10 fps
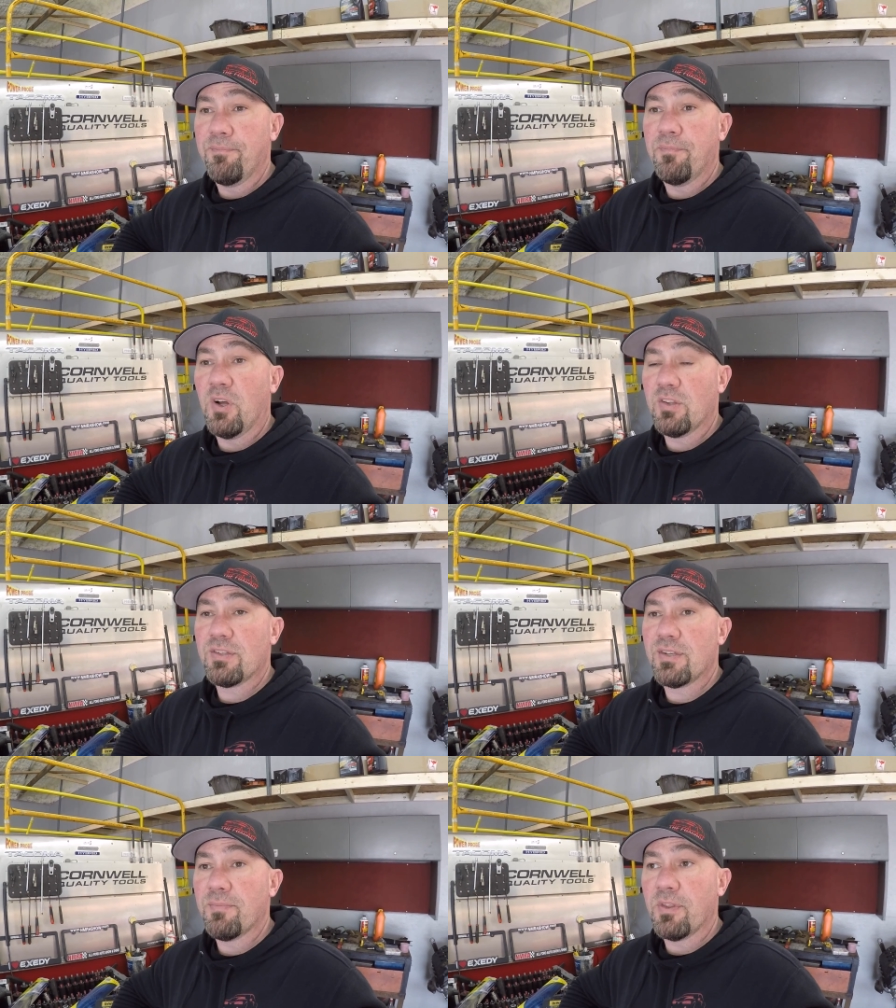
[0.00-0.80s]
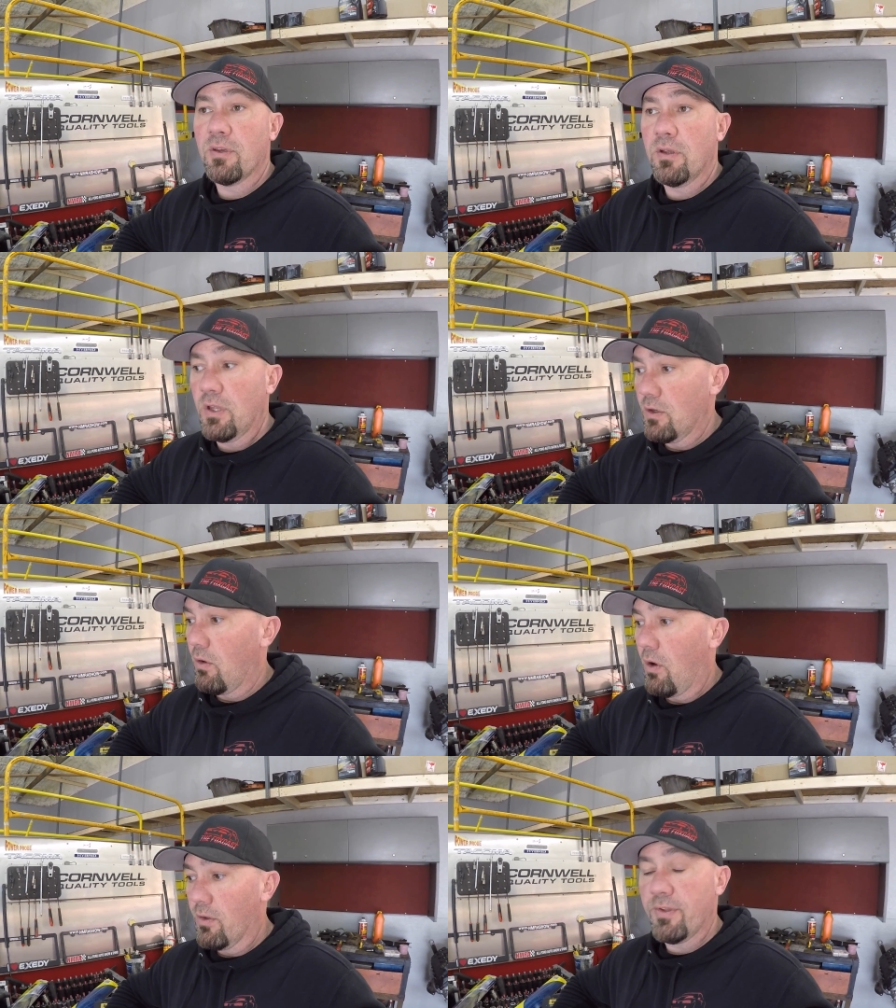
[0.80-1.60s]
building something,
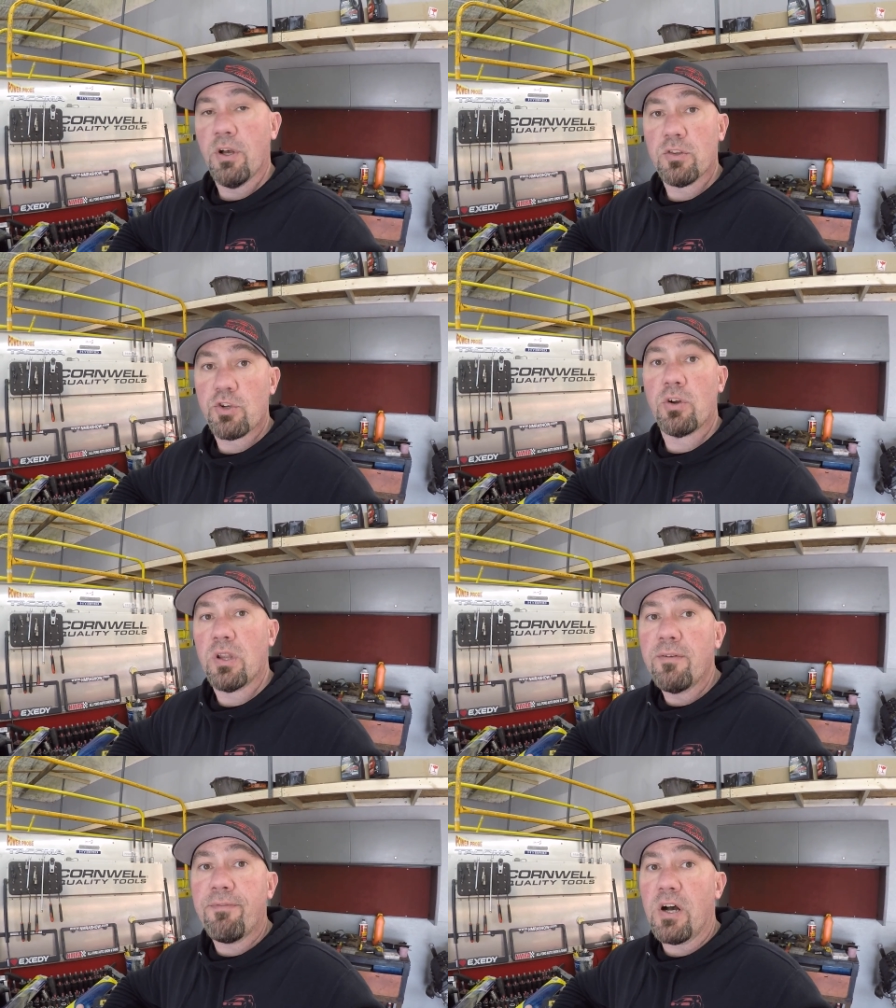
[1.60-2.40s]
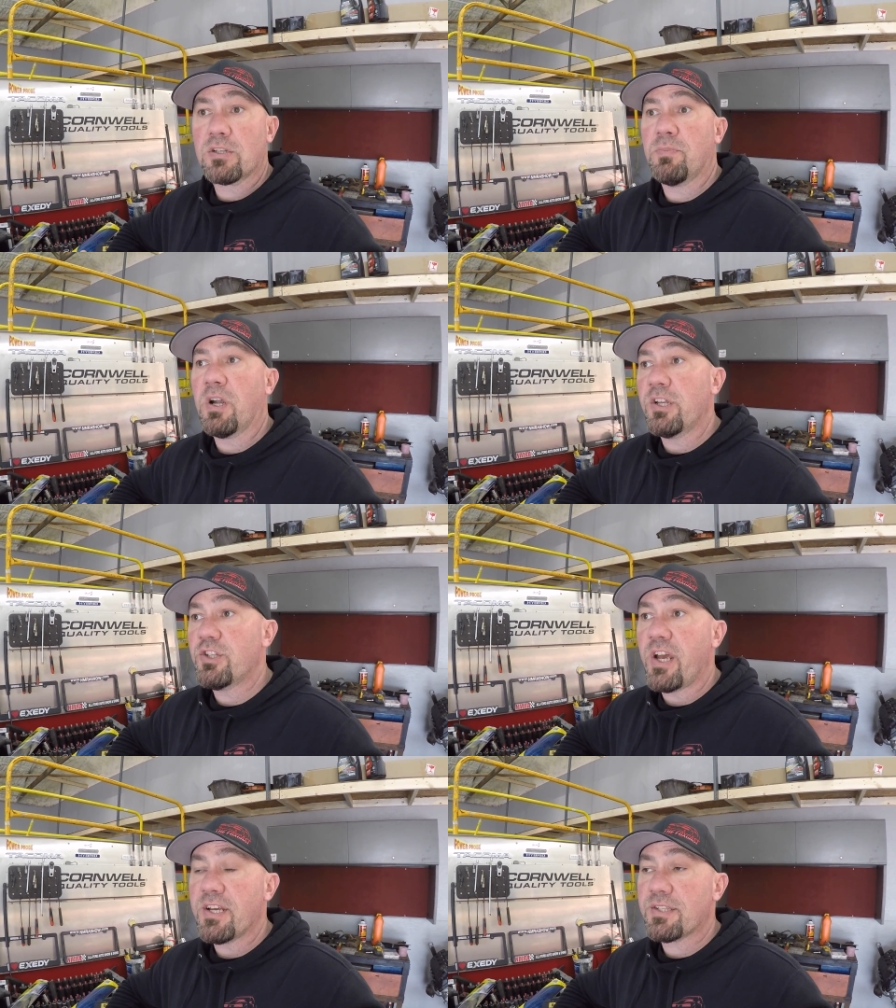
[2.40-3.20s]
on the alternative Foxbody
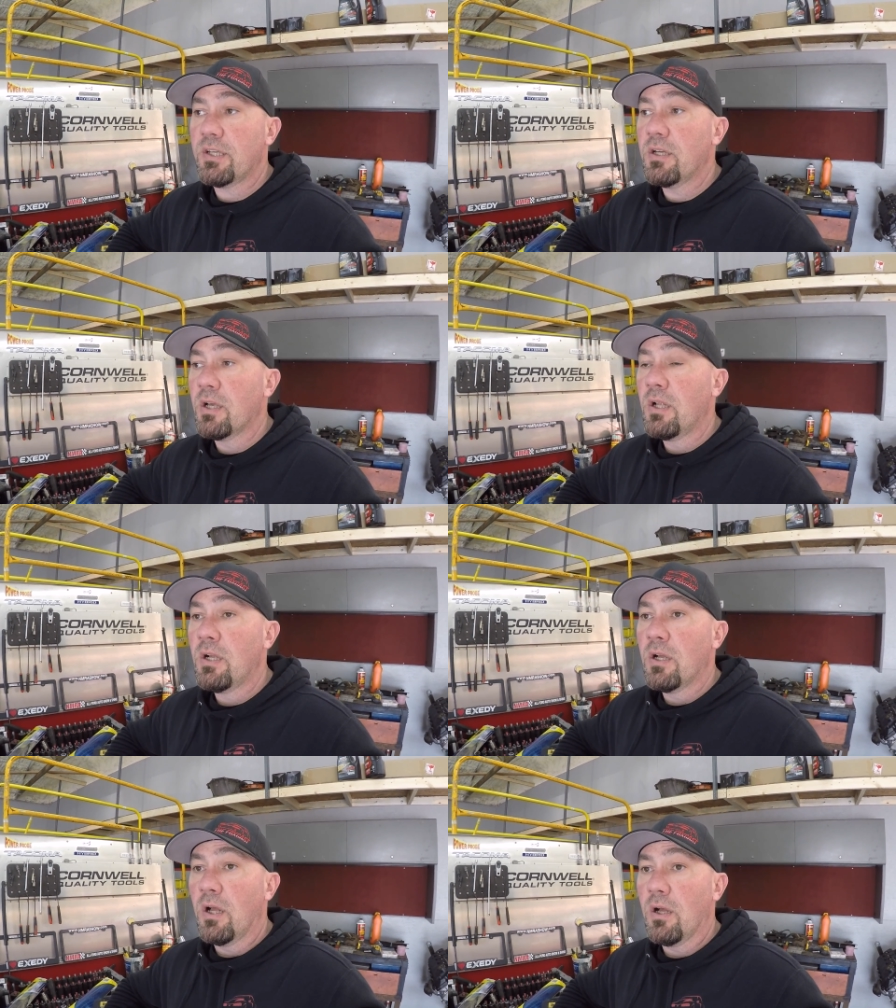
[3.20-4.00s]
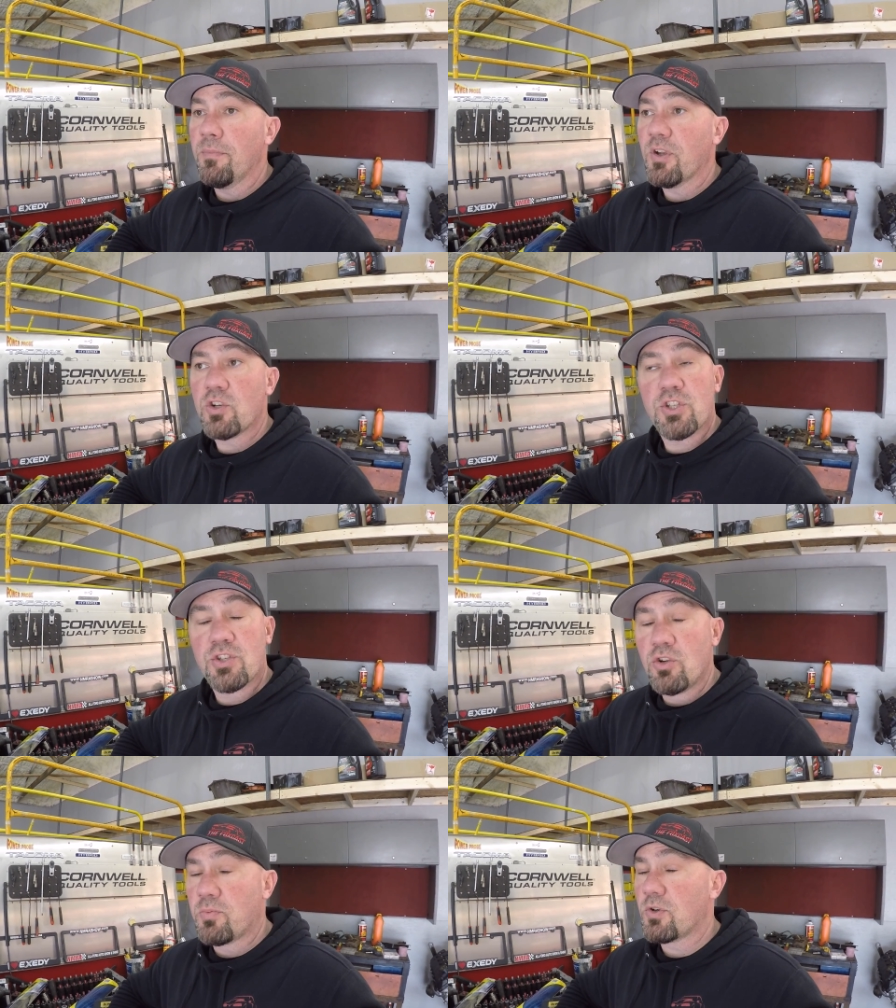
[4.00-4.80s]
chassis. They're
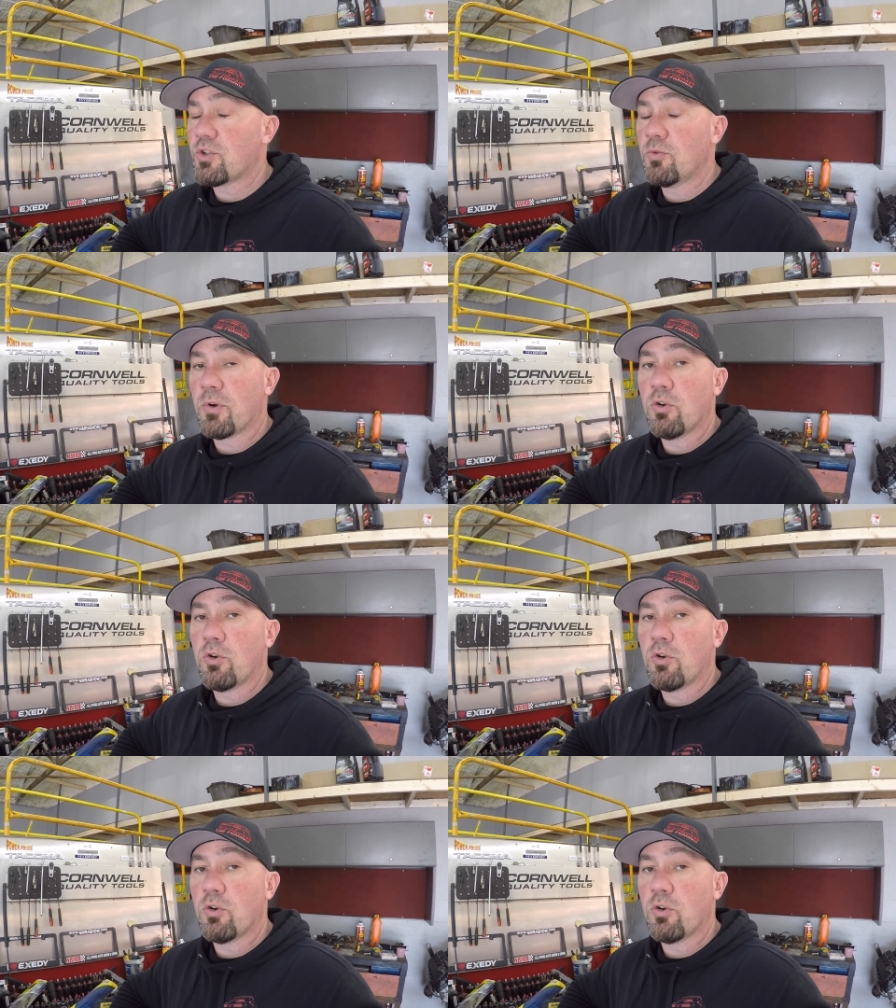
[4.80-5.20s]
super, super